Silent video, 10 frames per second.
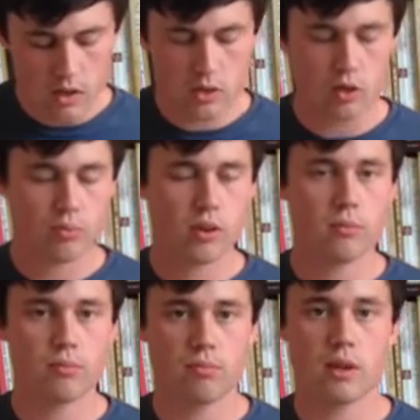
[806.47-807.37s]
So I'll
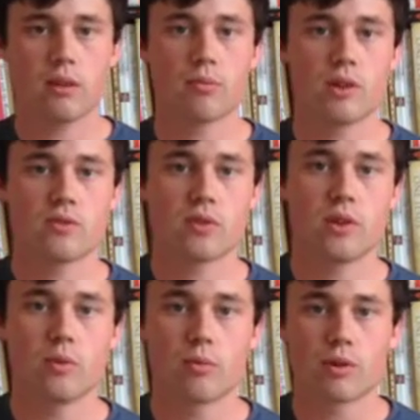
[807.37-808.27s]
play the bridge for
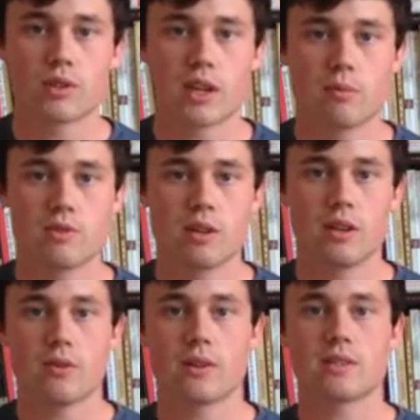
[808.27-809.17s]
you one more time so you
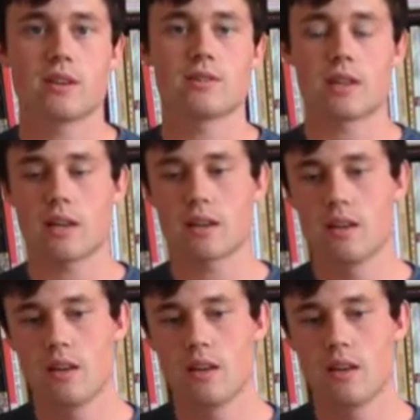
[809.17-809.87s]
can hear what it sounds like.